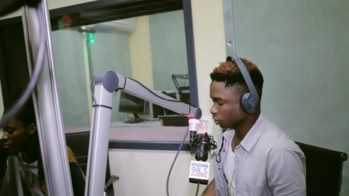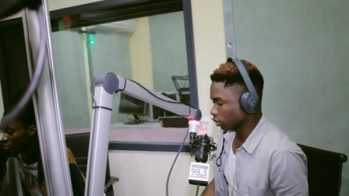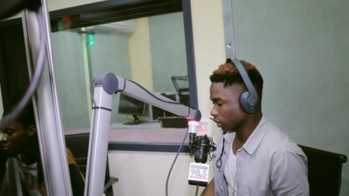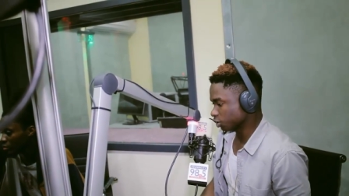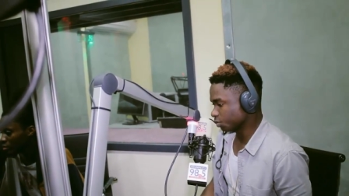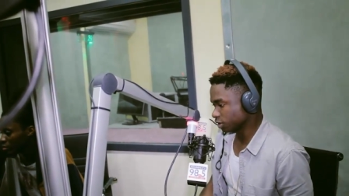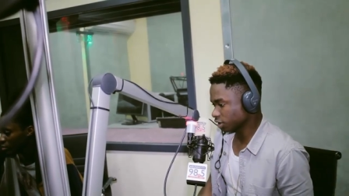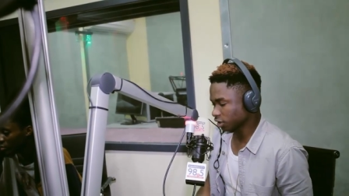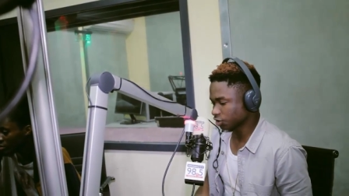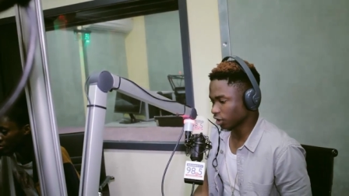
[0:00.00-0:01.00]
this song, I was
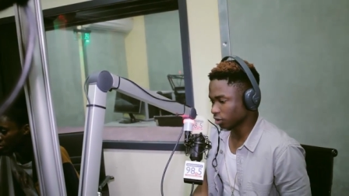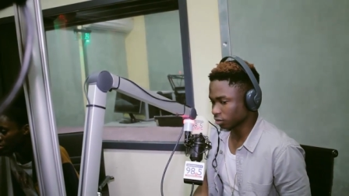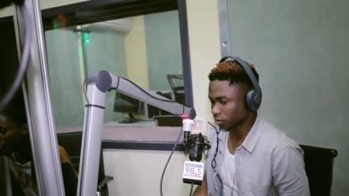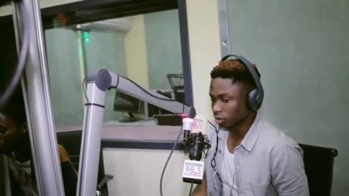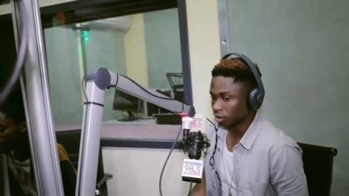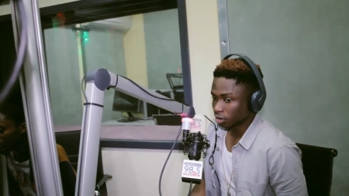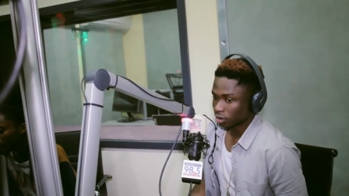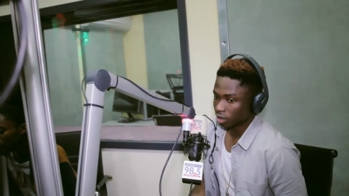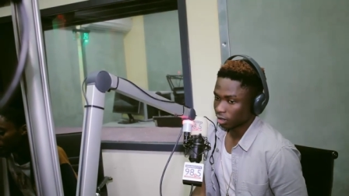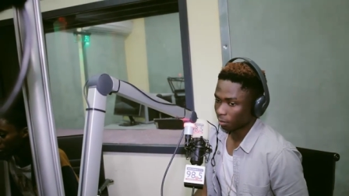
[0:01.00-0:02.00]
basically trying to
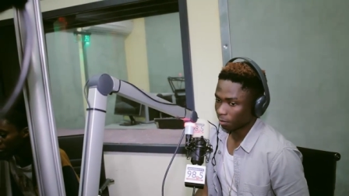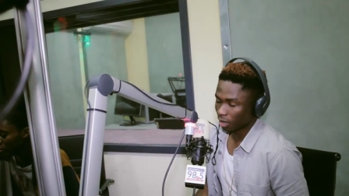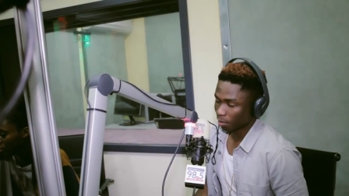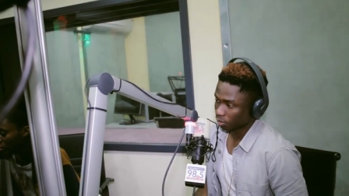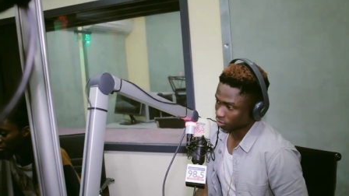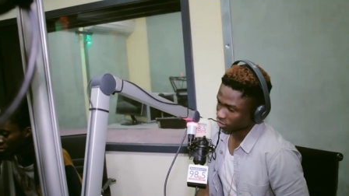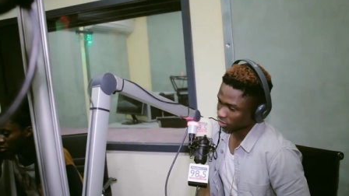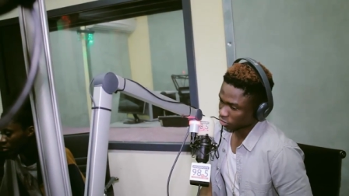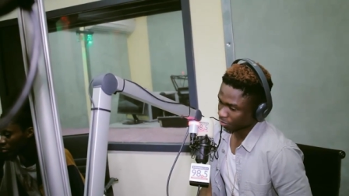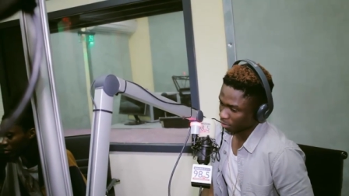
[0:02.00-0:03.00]

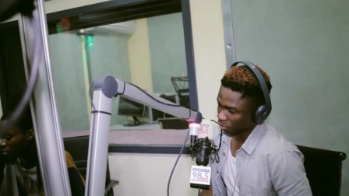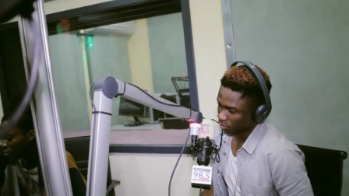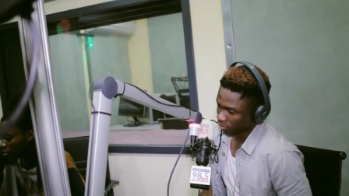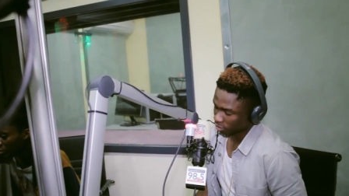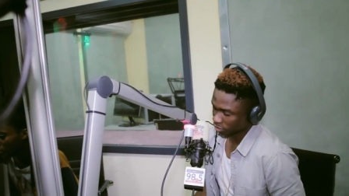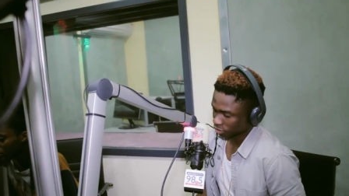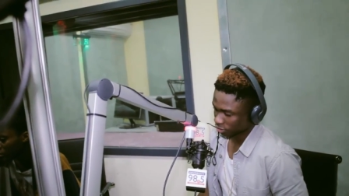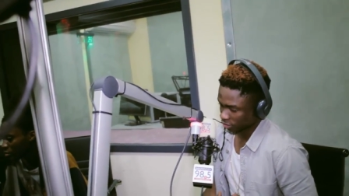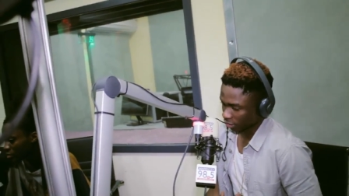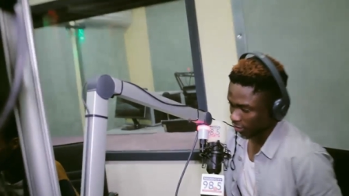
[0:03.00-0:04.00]
apologize to my mom
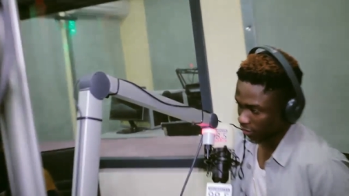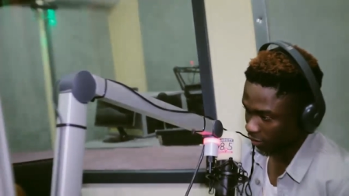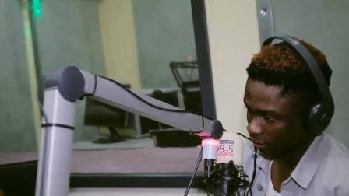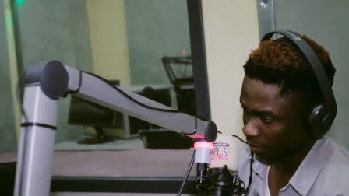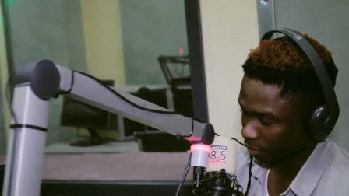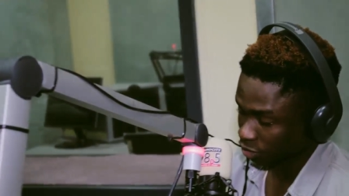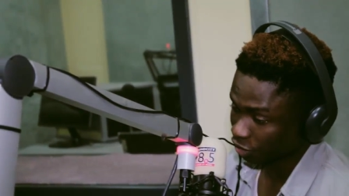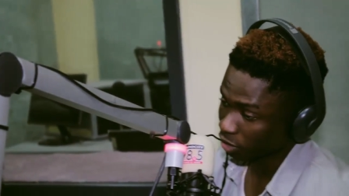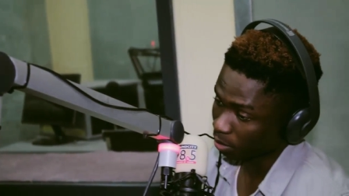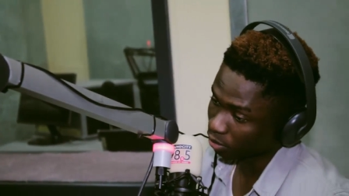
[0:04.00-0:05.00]
because that I was
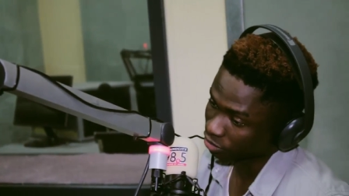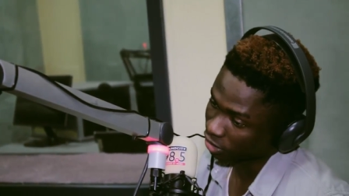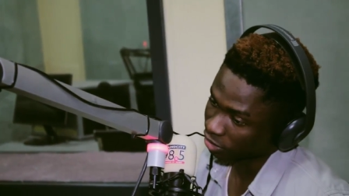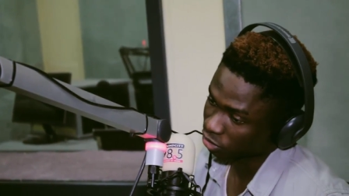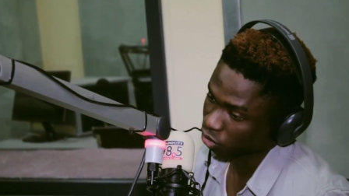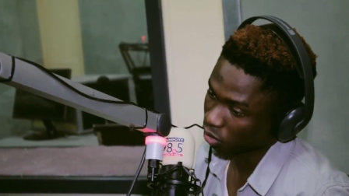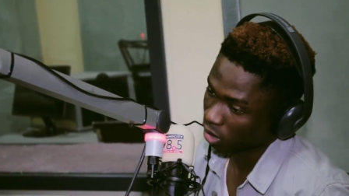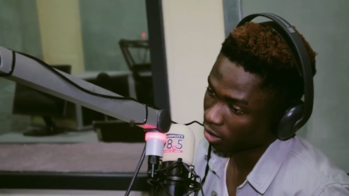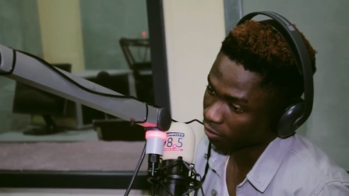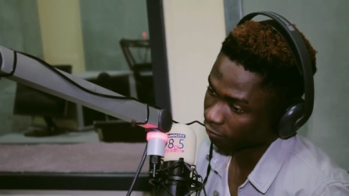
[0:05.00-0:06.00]
trying to apologize to
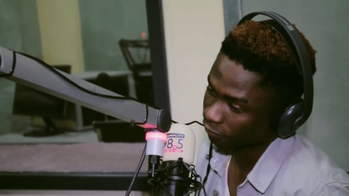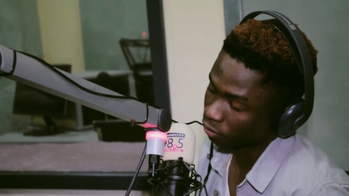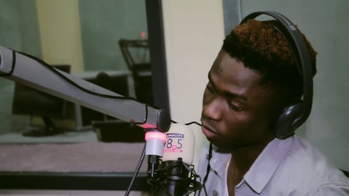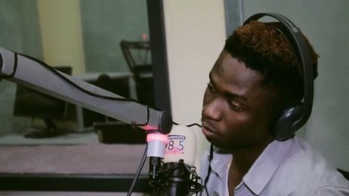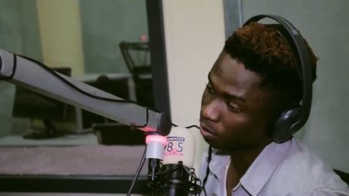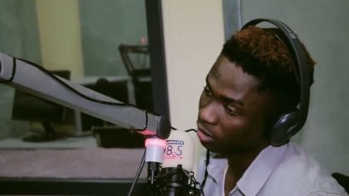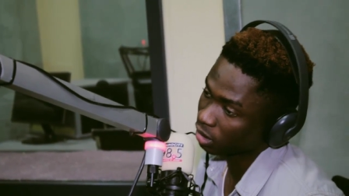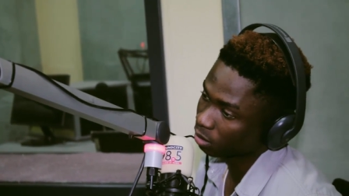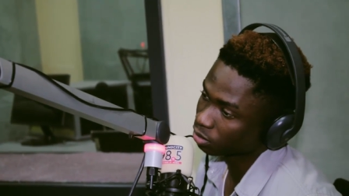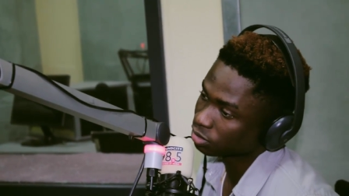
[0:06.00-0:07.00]
her for not
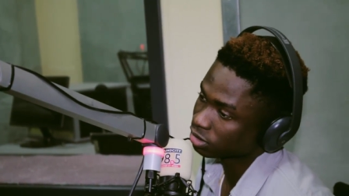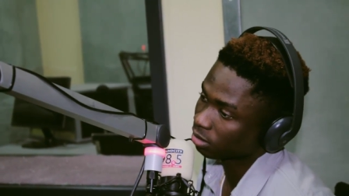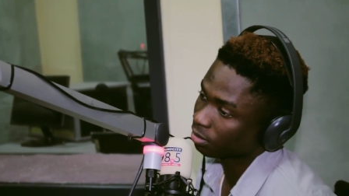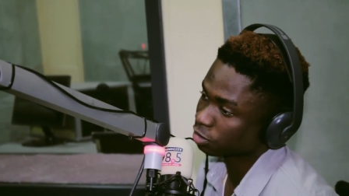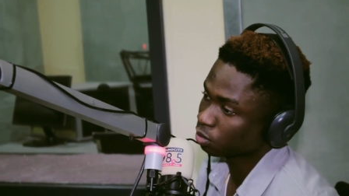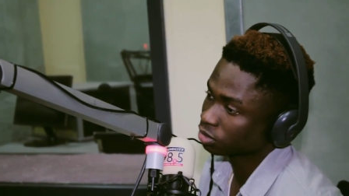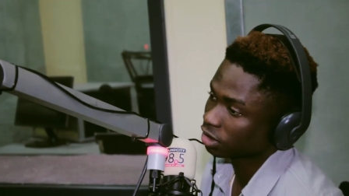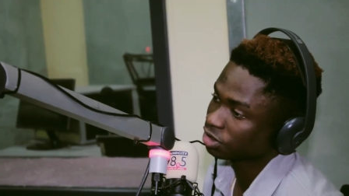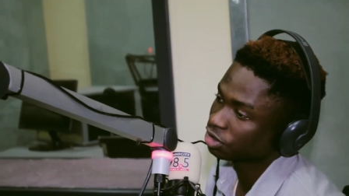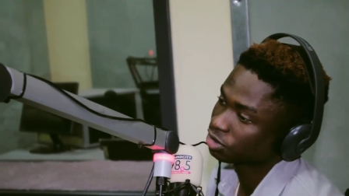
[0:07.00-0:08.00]
being able to see me as much
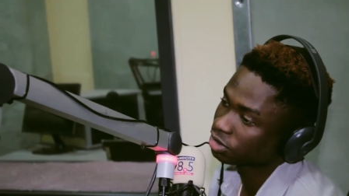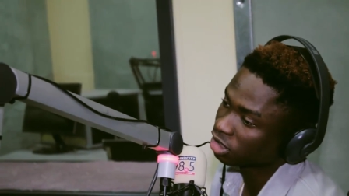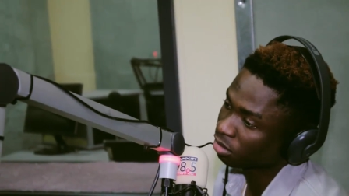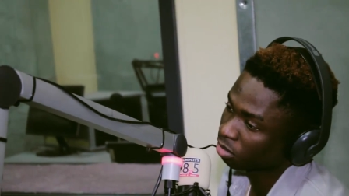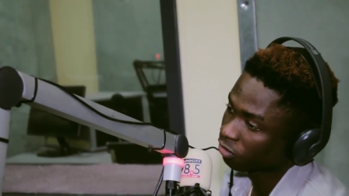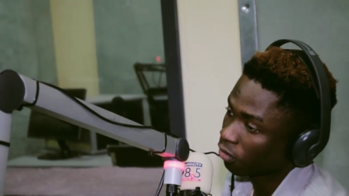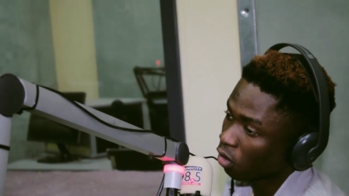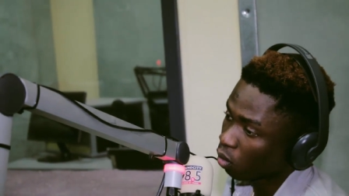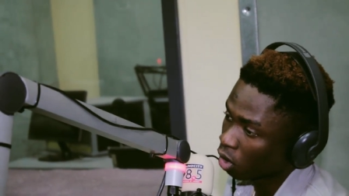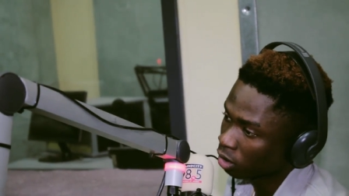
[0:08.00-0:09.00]
as he used to see me
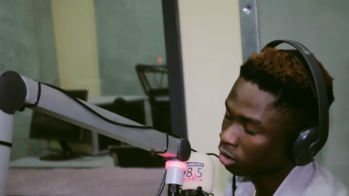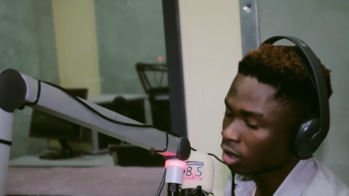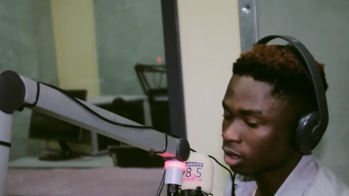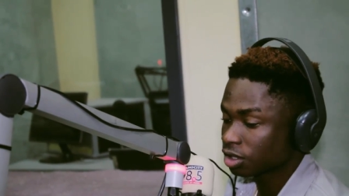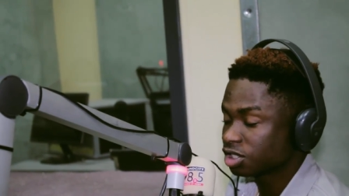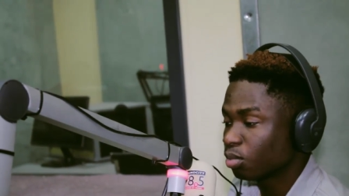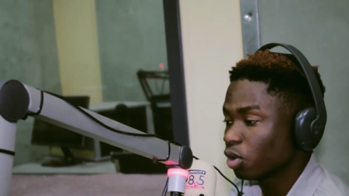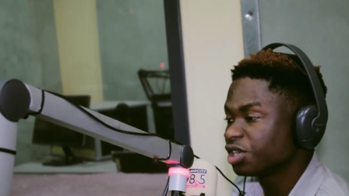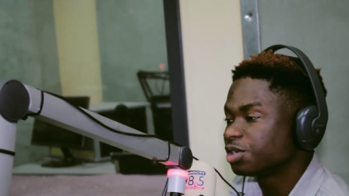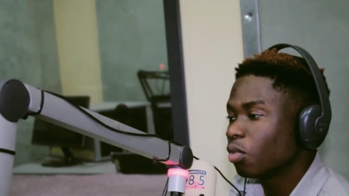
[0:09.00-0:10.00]
before. One, because the
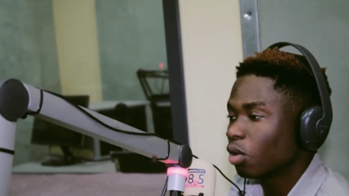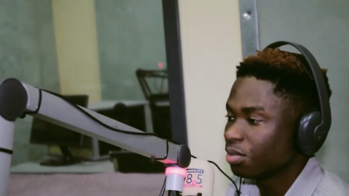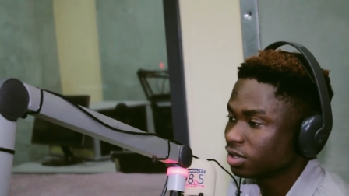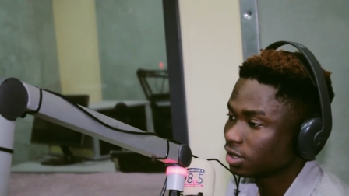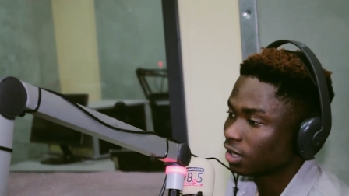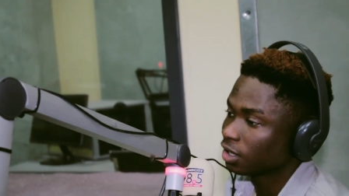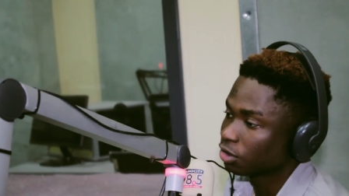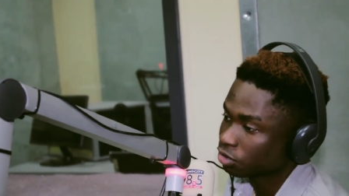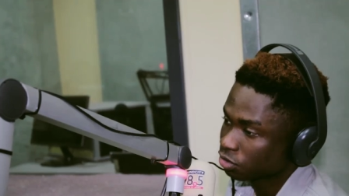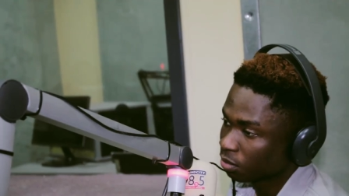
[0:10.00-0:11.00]
boy is more busy than
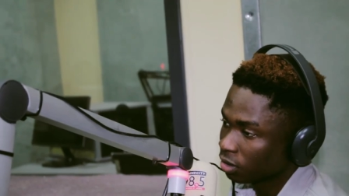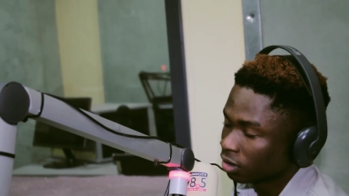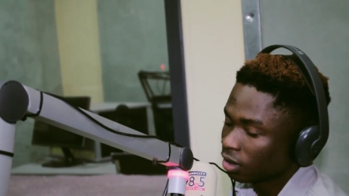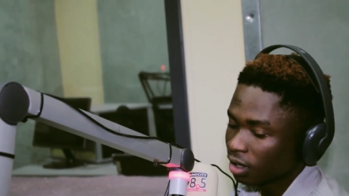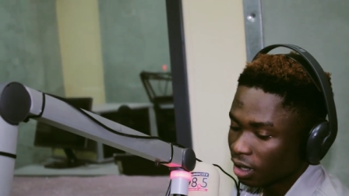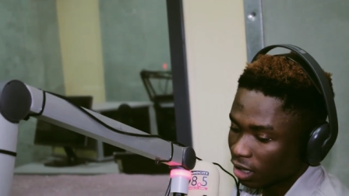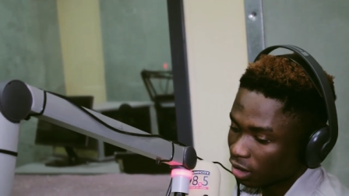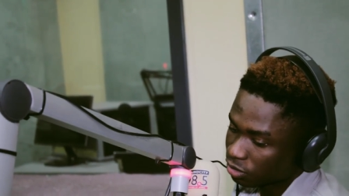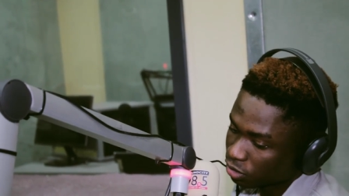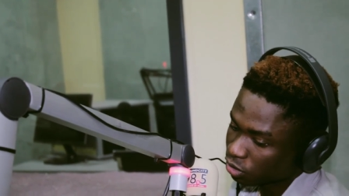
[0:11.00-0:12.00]
he used to be.
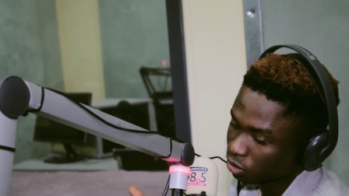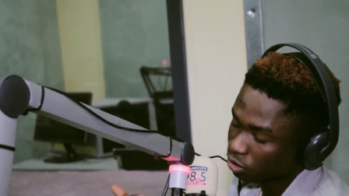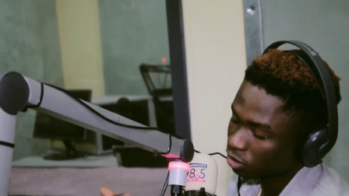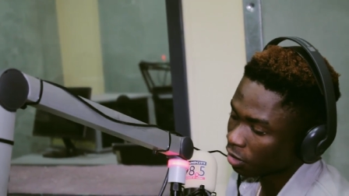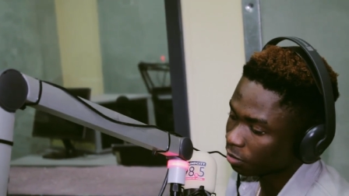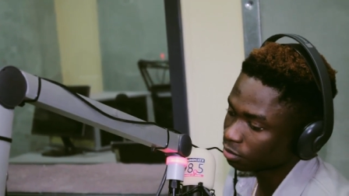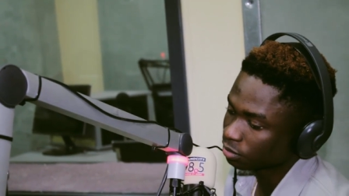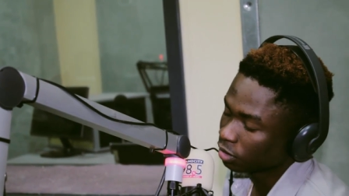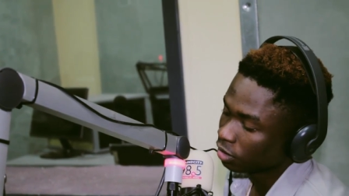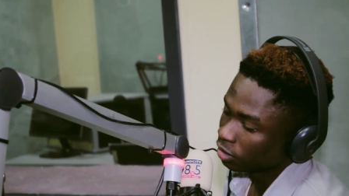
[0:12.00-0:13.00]
And I was also
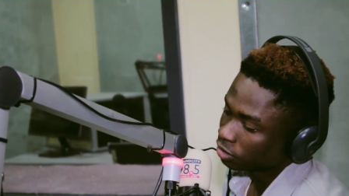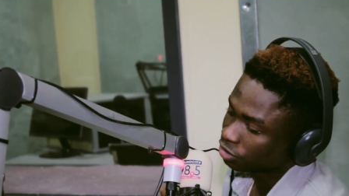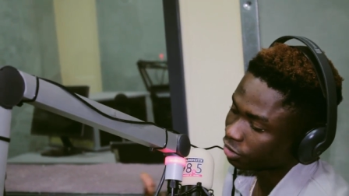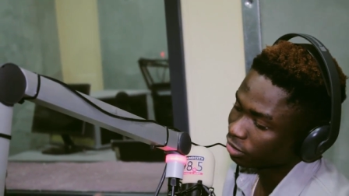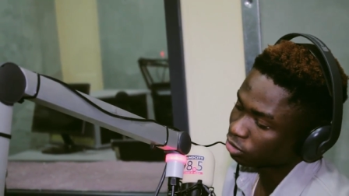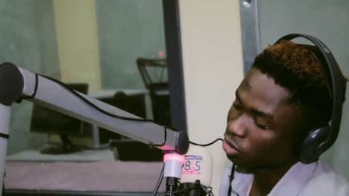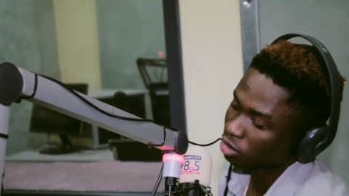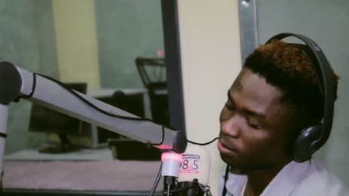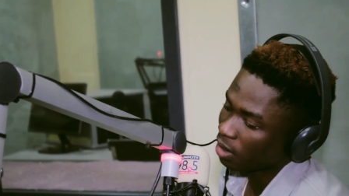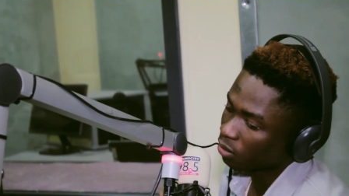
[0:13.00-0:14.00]
trying to
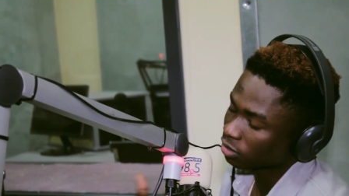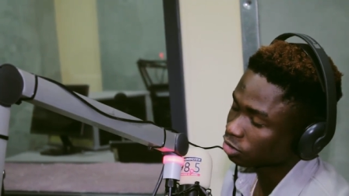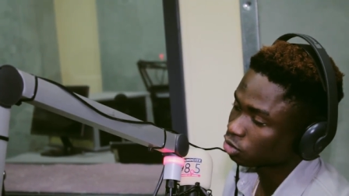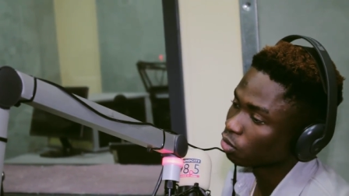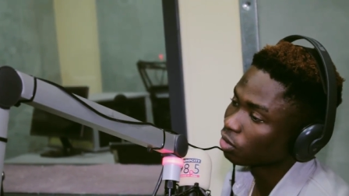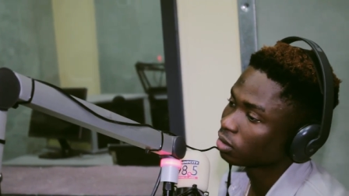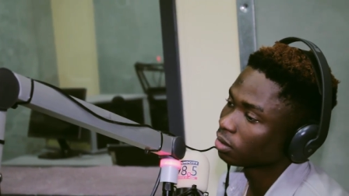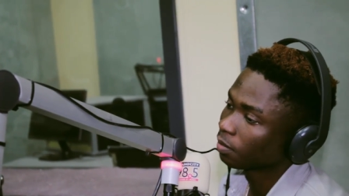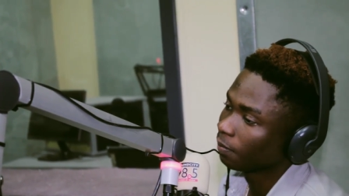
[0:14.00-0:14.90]
talk about our story